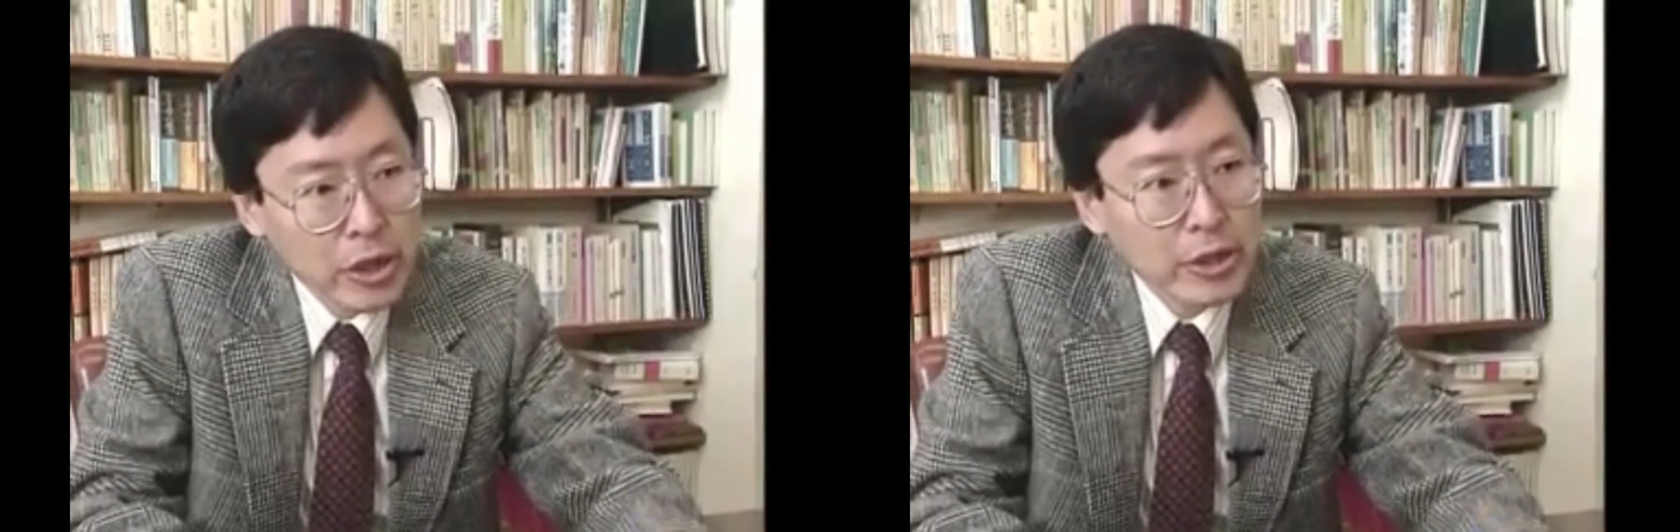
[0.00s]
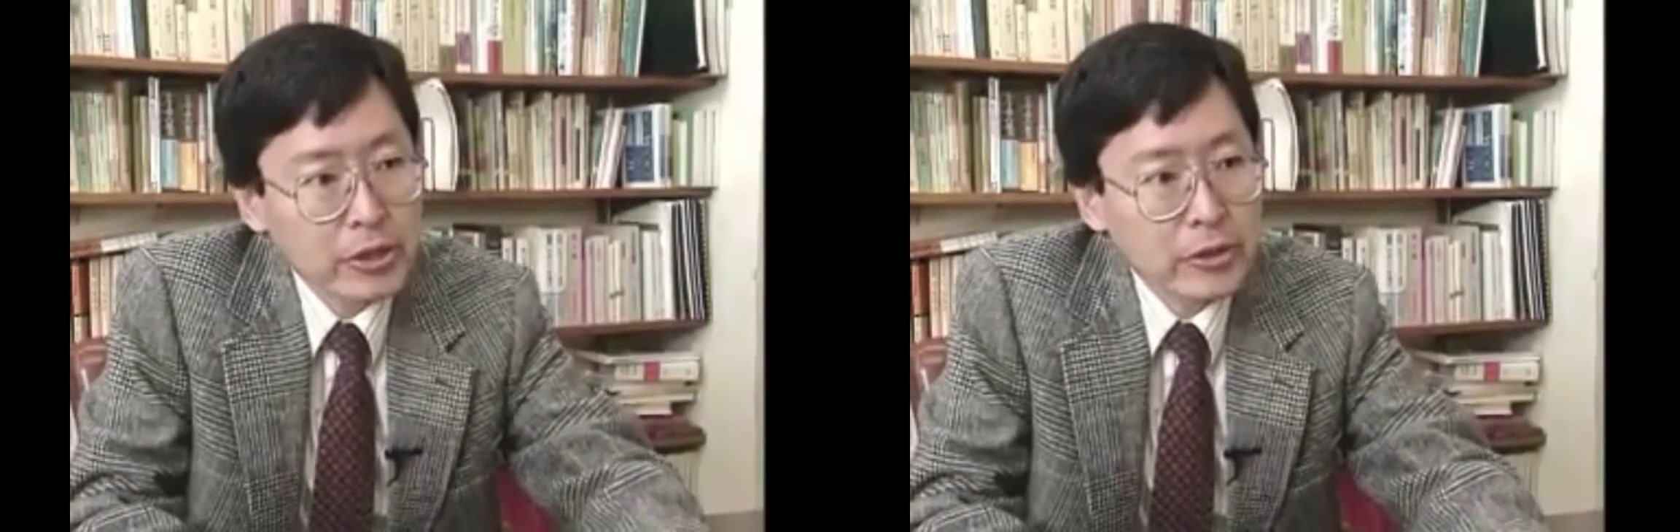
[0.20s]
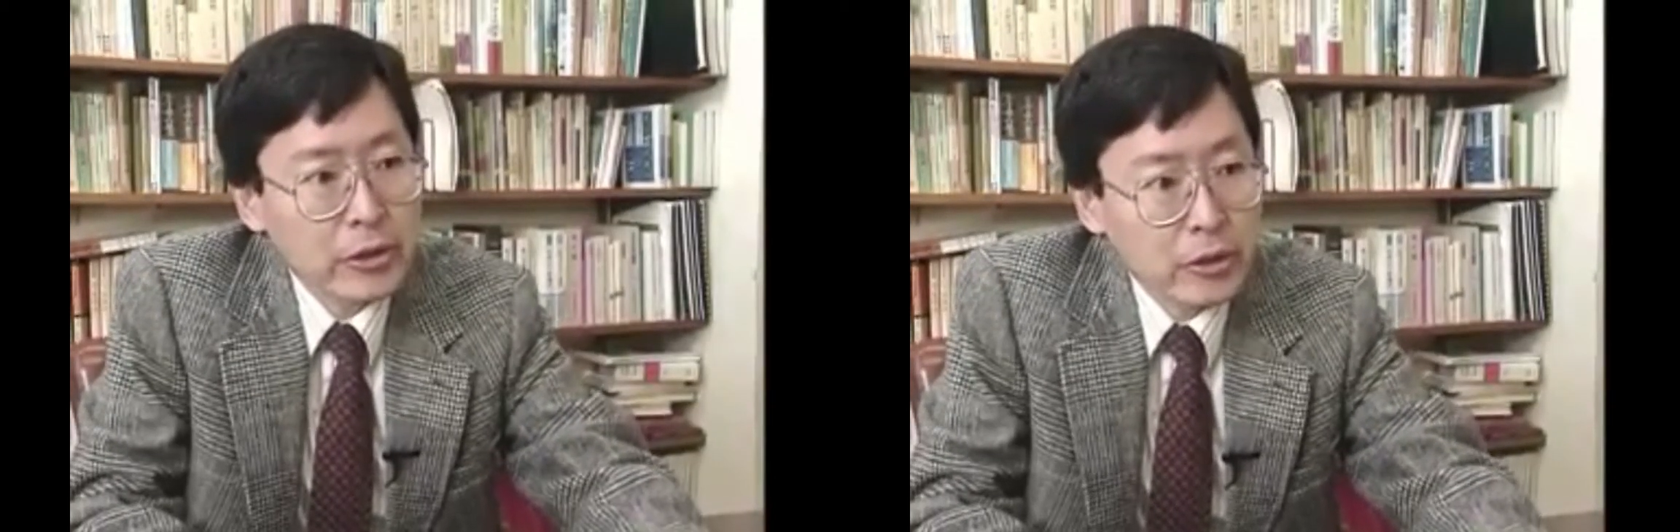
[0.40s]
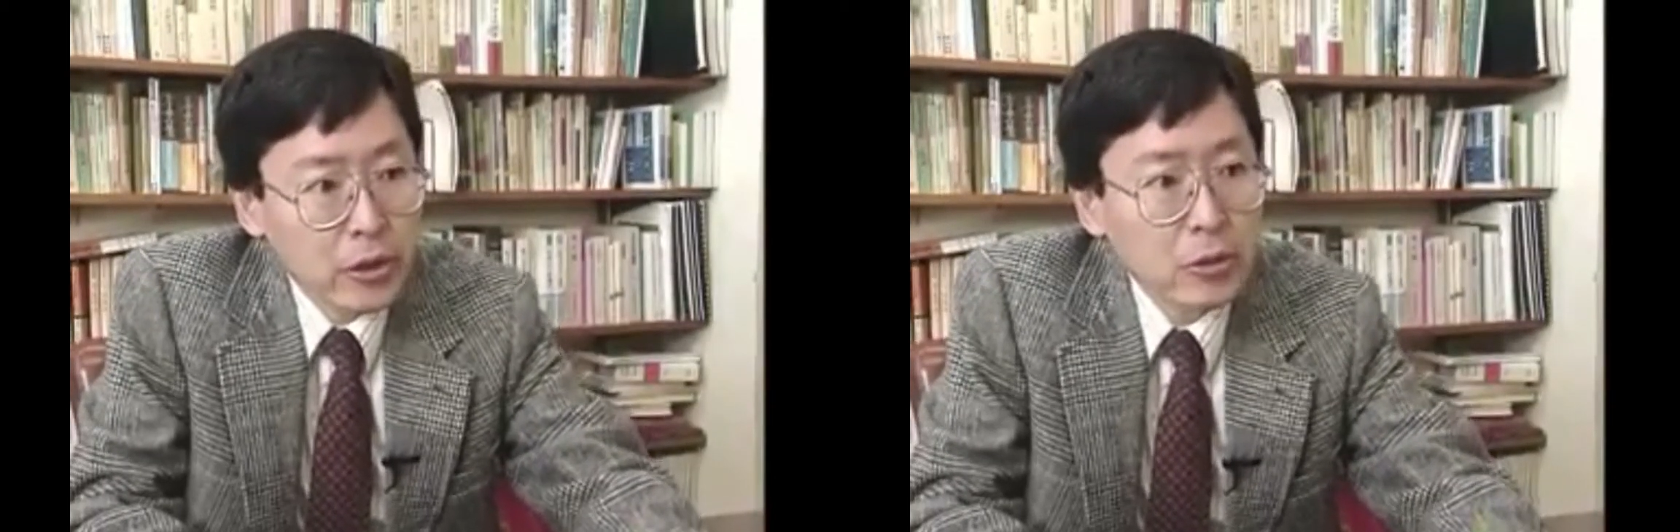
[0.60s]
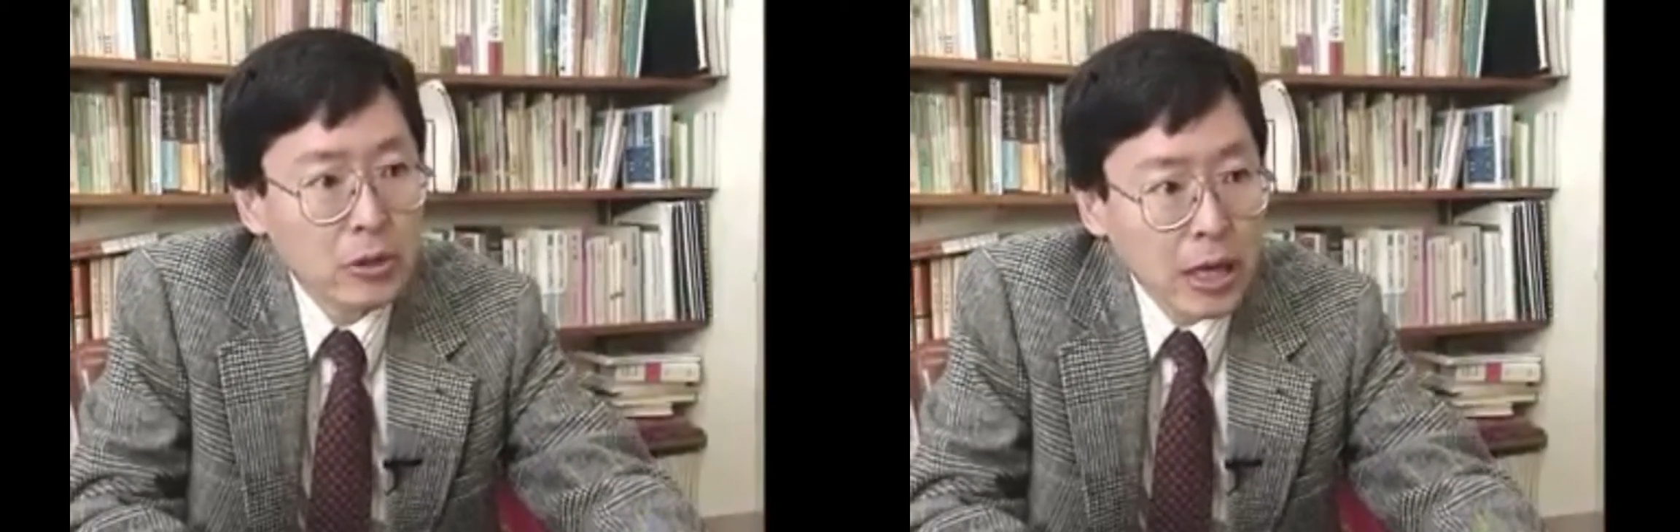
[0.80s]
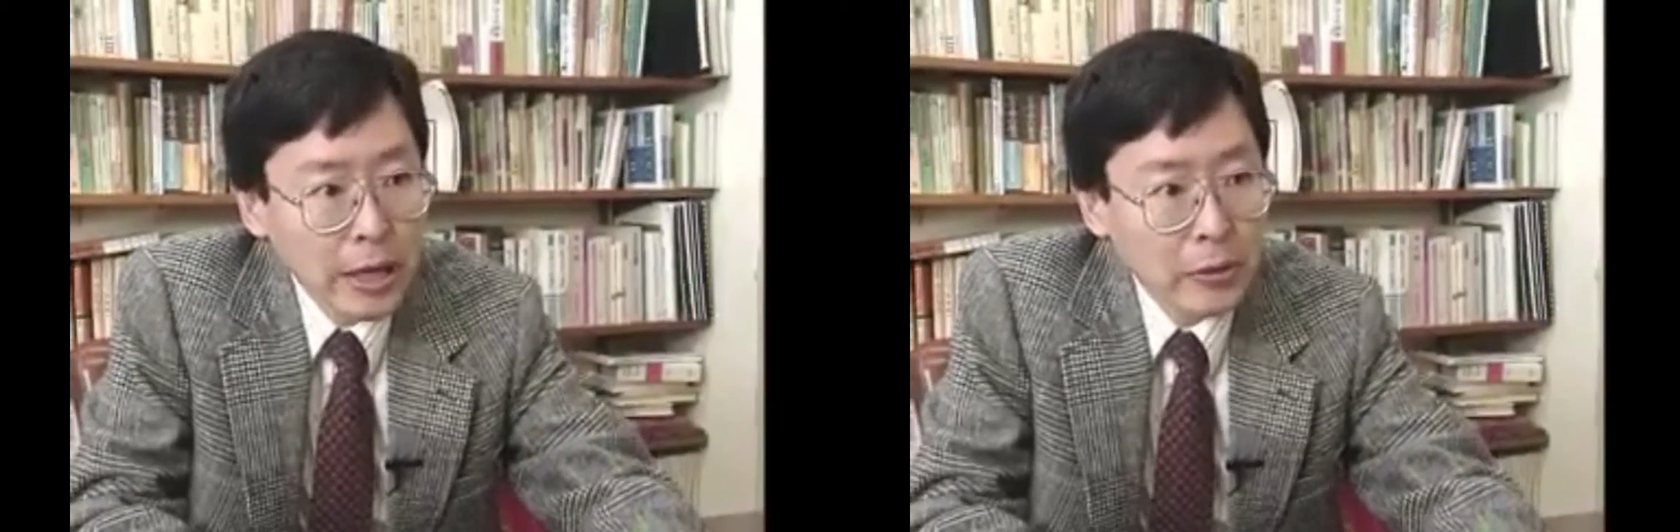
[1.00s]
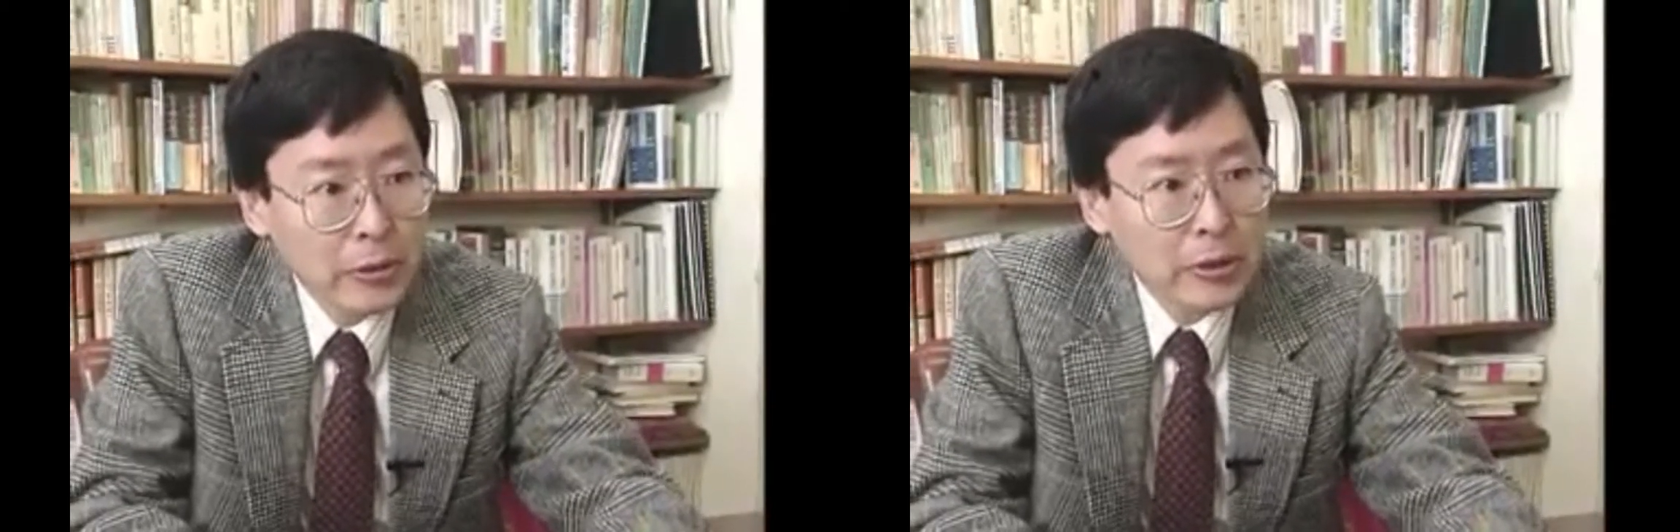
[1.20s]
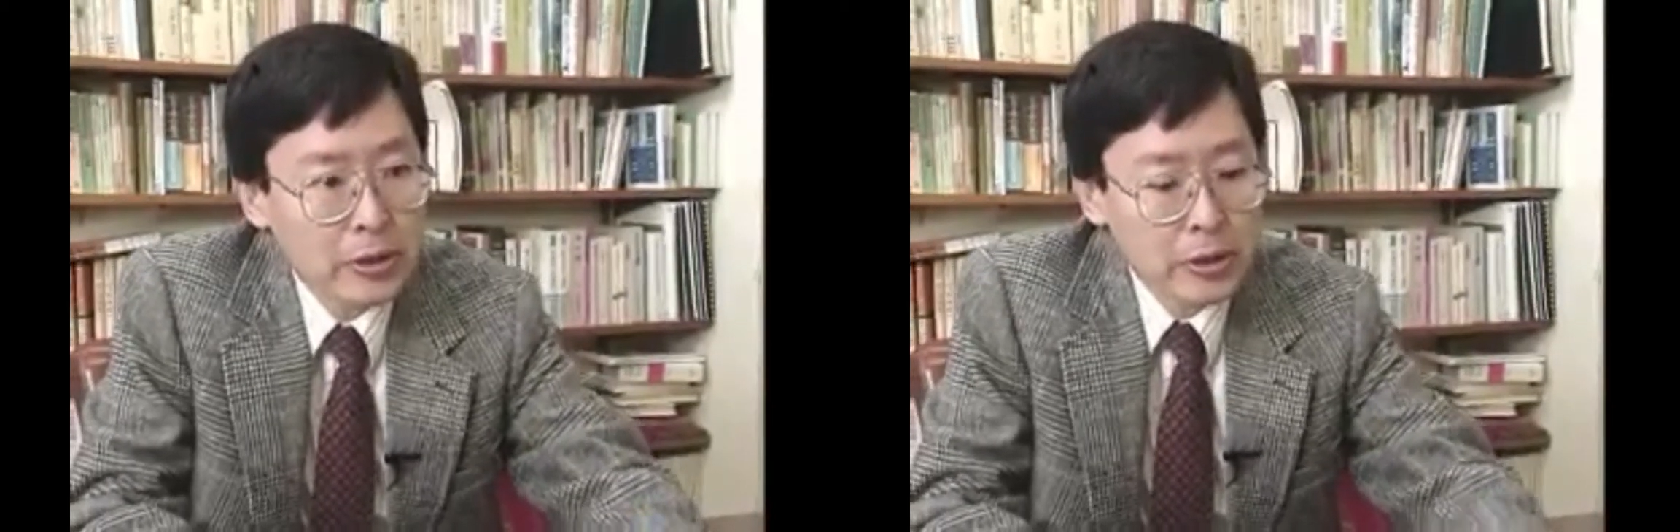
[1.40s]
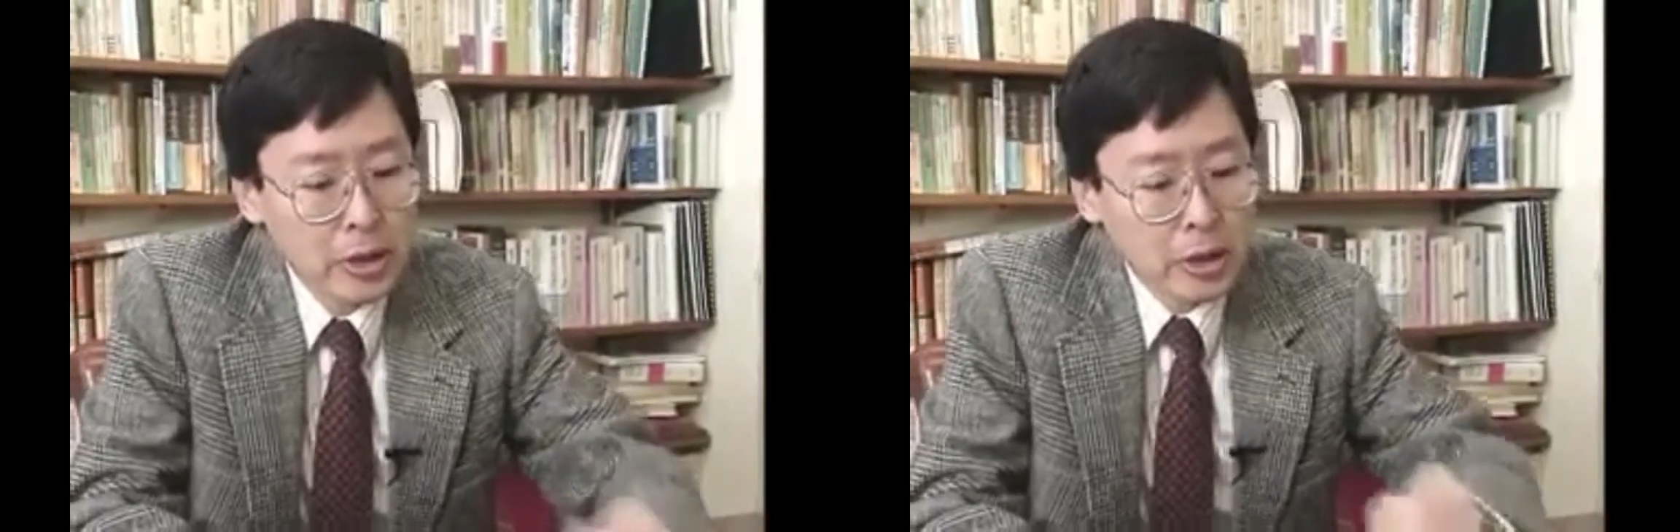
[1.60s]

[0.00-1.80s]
writing in their own language.